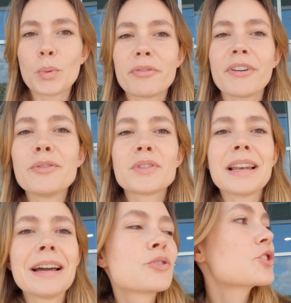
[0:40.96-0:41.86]
We found the
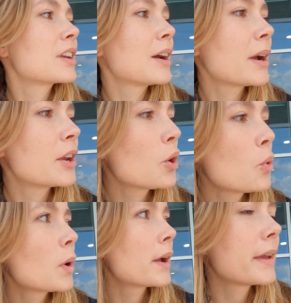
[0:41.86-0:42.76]
lounge and now I know
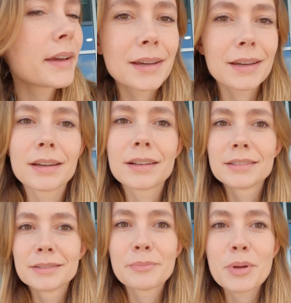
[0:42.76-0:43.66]

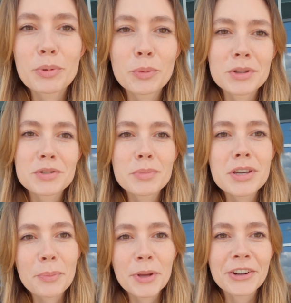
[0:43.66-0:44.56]
why people want to
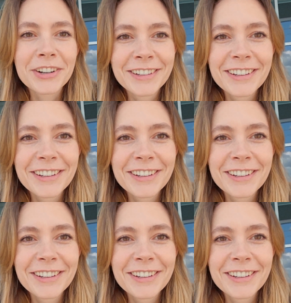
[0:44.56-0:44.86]
be up here.